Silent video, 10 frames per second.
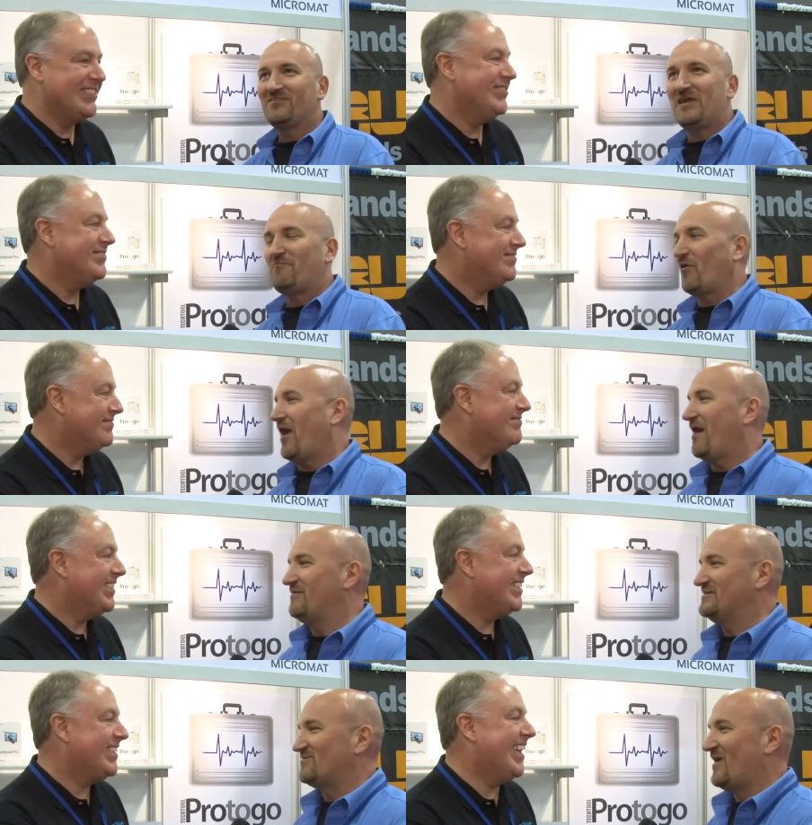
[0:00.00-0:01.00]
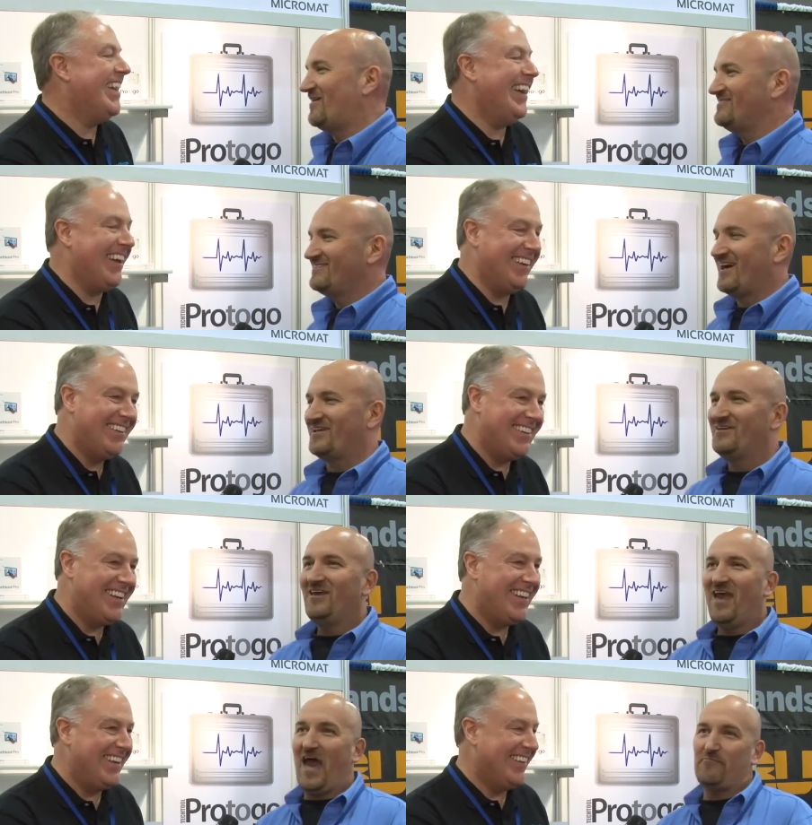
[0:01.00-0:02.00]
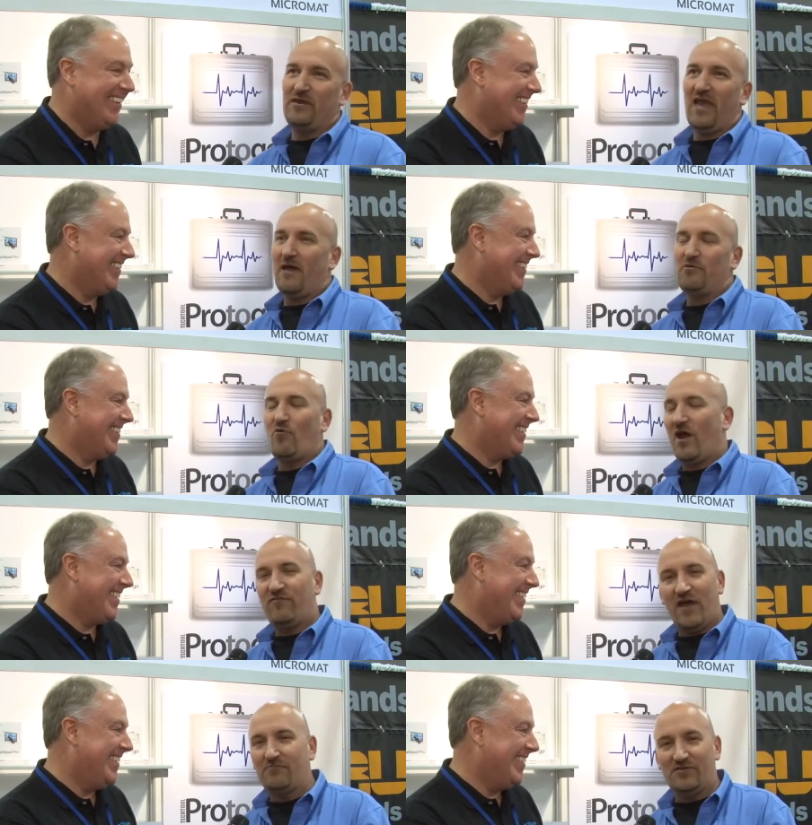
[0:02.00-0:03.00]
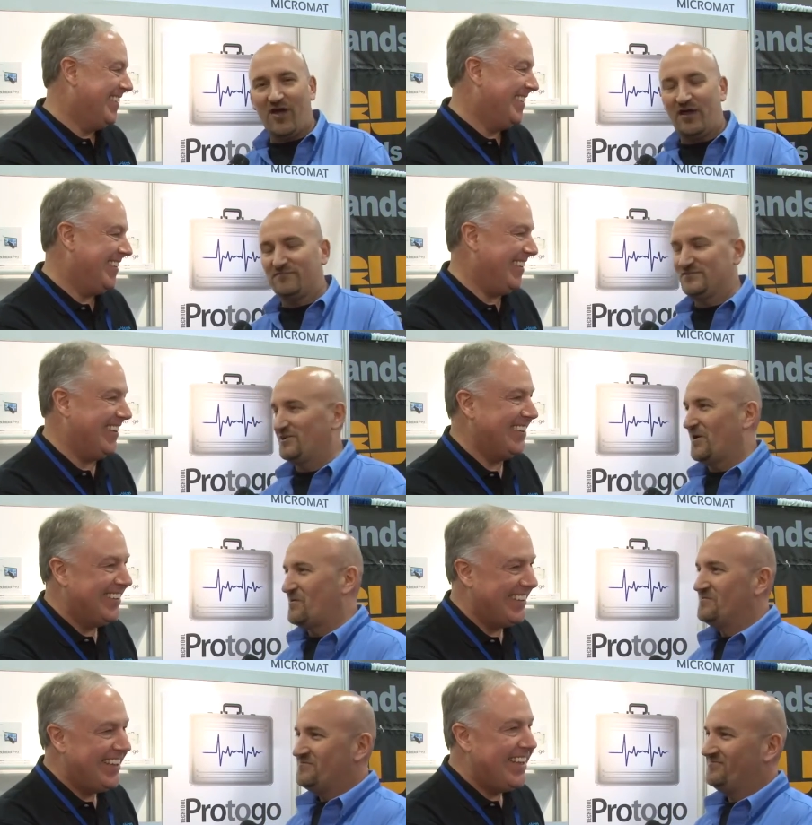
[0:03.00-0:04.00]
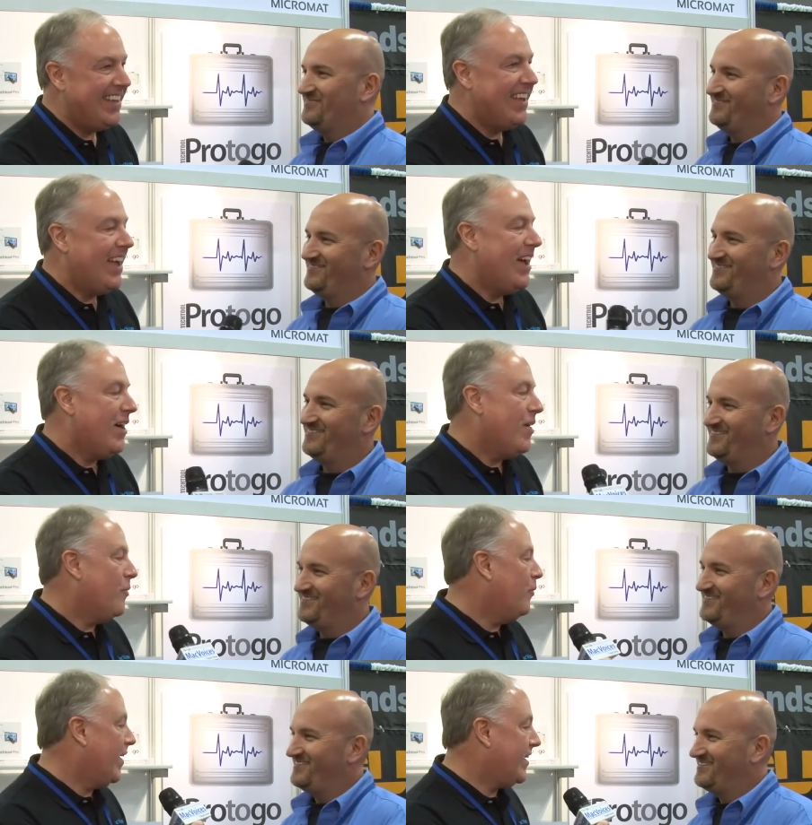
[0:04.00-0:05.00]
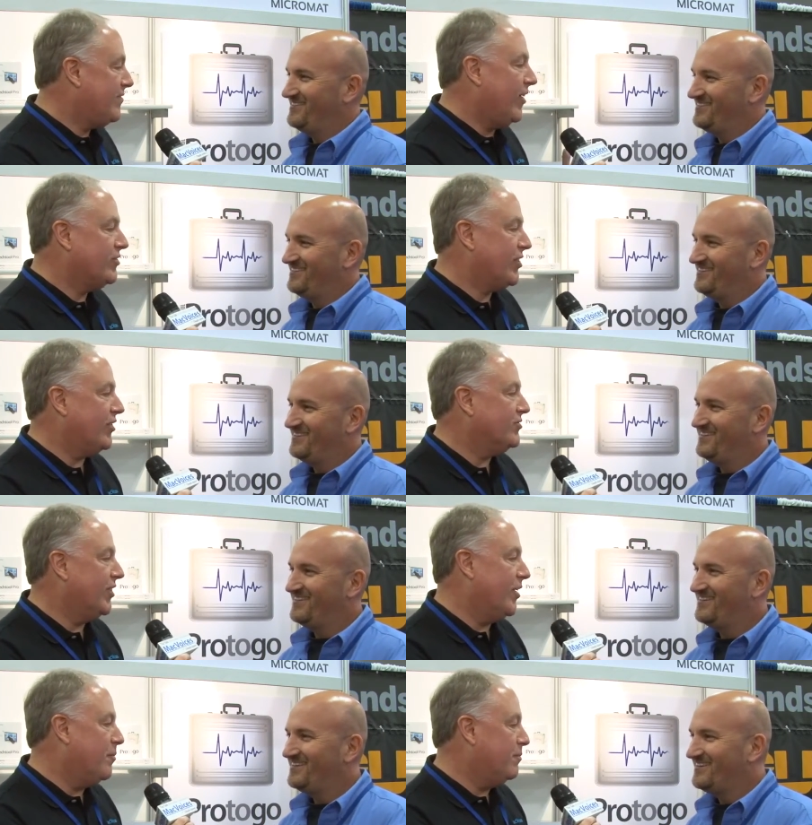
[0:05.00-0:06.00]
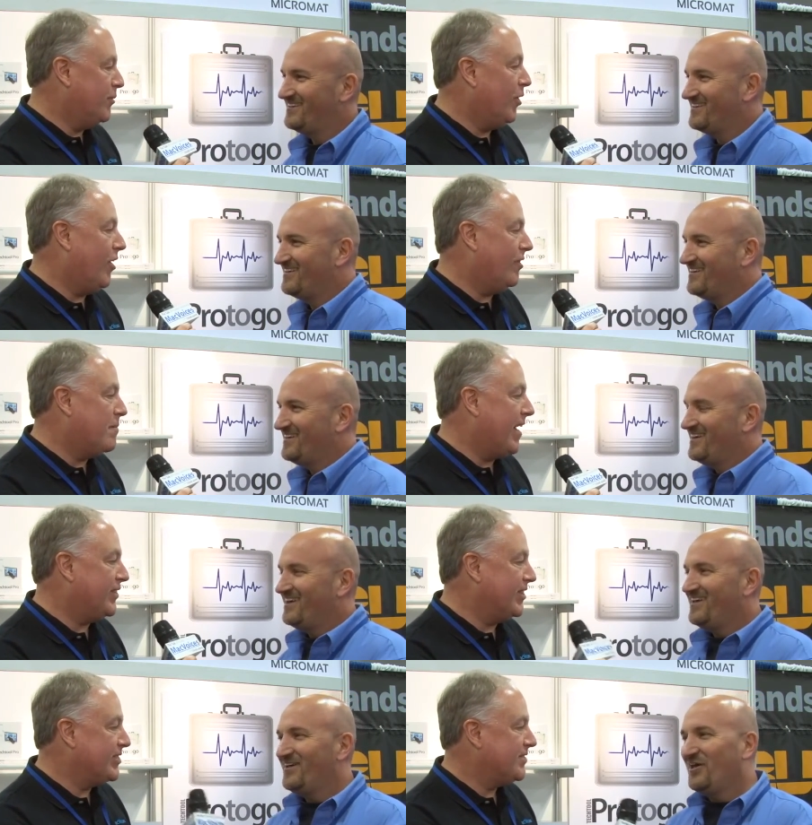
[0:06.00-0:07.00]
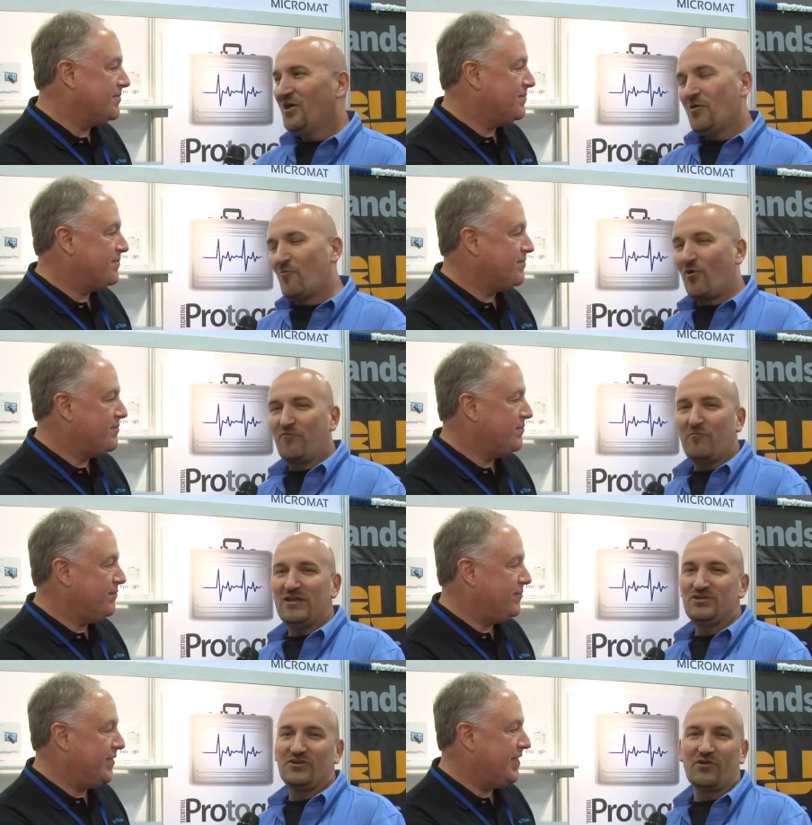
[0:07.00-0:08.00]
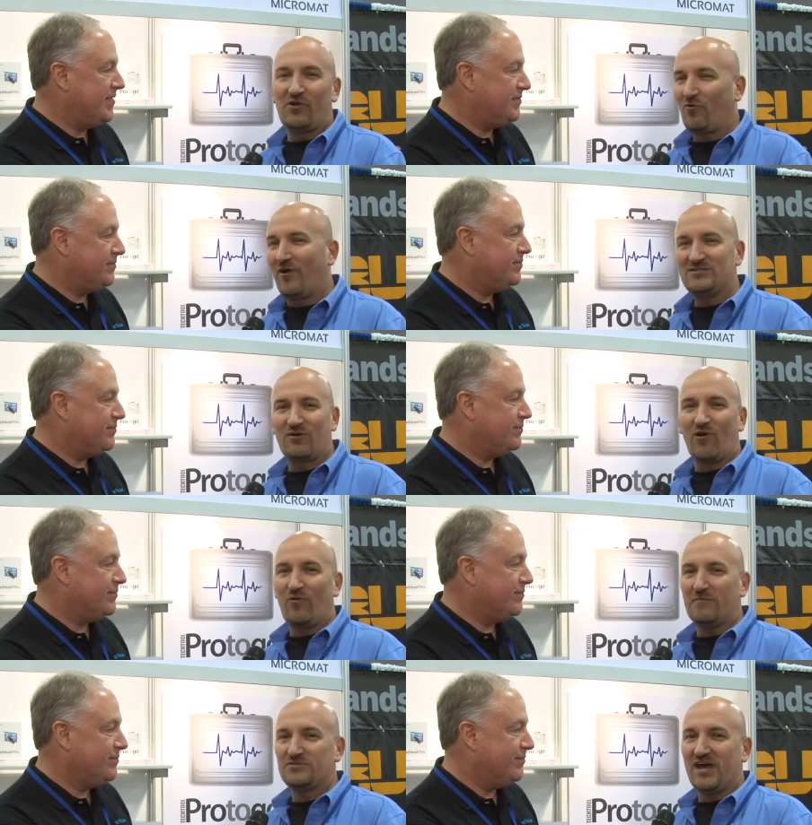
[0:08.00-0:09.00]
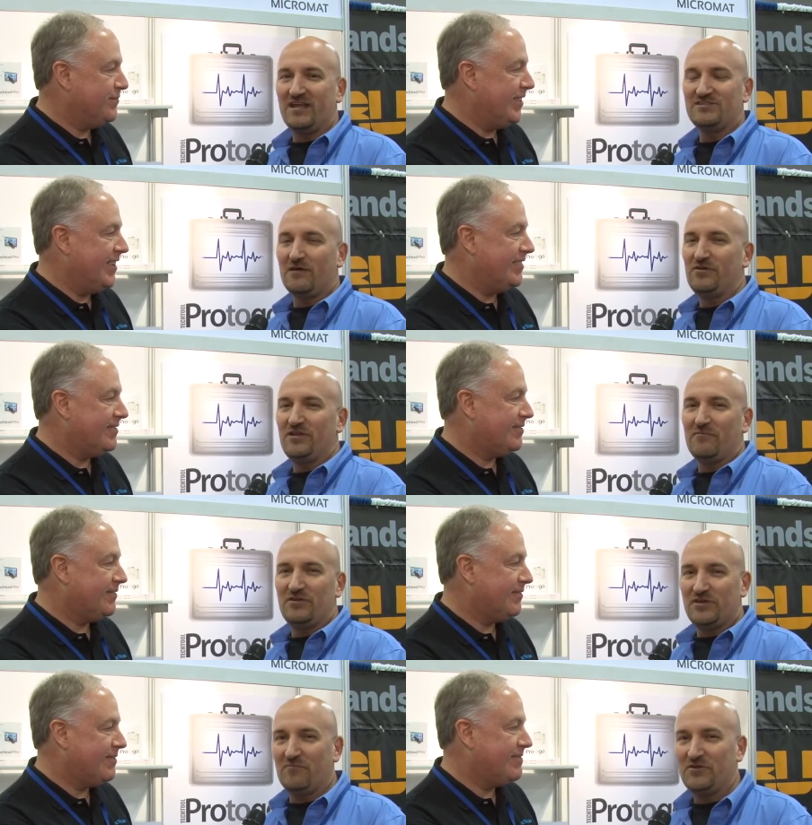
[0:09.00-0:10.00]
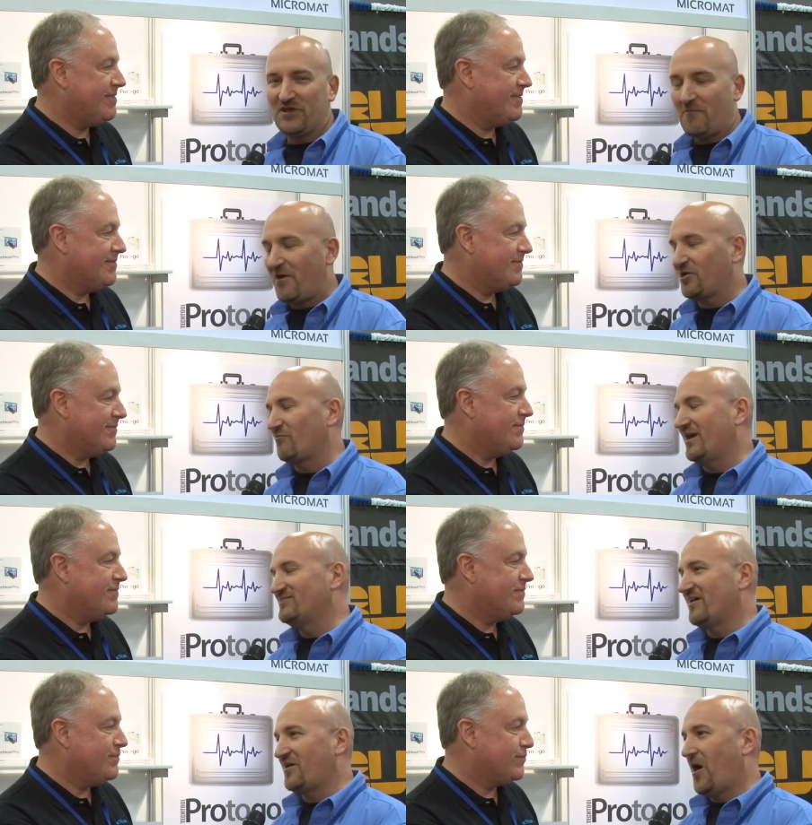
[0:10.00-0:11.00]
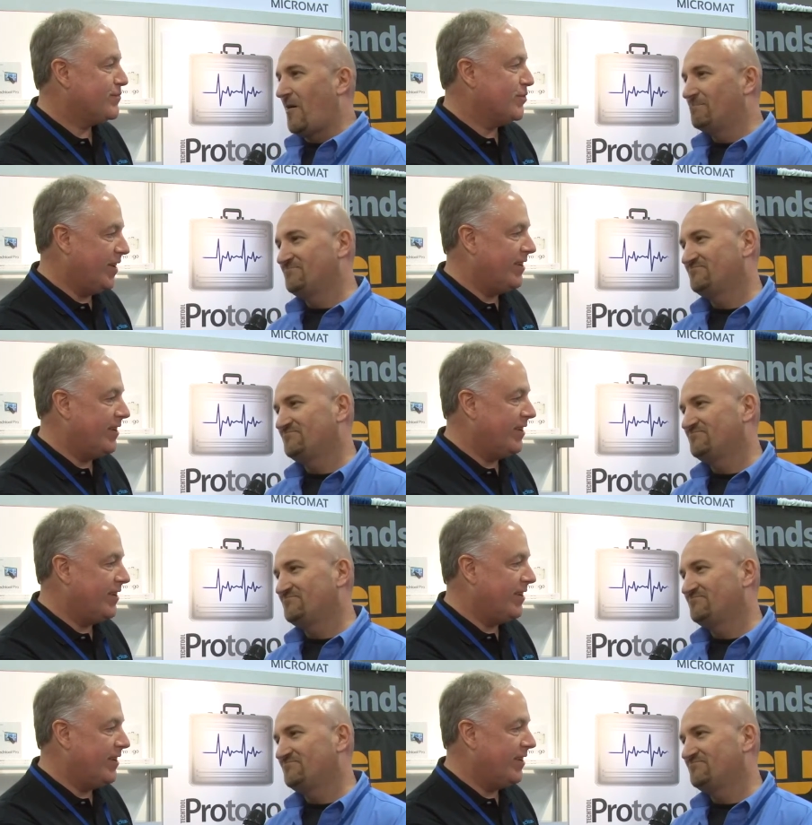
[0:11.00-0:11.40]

Speaker 1: keep her happy as well. Got a happy wife, happy life, so. Where can folks go to
Speaker 2: learn more all about
Speaker 1: this? More information can go right to our website at www.micromat.com.